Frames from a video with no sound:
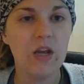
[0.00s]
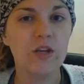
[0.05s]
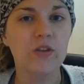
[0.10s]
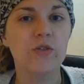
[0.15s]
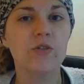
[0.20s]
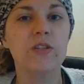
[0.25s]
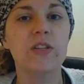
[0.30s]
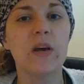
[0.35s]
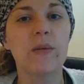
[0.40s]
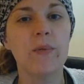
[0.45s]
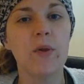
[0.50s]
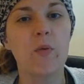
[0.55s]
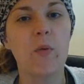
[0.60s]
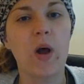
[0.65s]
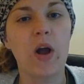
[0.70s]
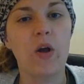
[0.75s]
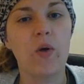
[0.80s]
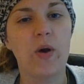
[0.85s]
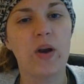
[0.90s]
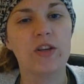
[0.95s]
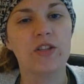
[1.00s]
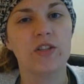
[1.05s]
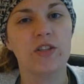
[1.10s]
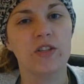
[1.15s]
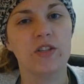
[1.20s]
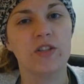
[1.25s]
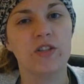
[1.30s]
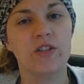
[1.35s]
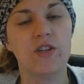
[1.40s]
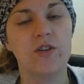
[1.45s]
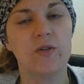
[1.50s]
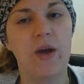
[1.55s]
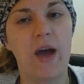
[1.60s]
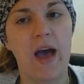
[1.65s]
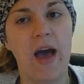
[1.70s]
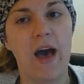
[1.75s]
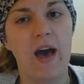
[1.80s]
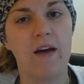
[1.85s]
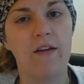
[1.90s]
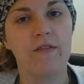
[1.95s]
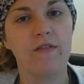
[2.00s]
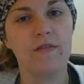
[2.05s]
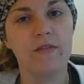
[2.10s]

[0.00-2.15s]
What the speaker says: So tell me, what questions do you have?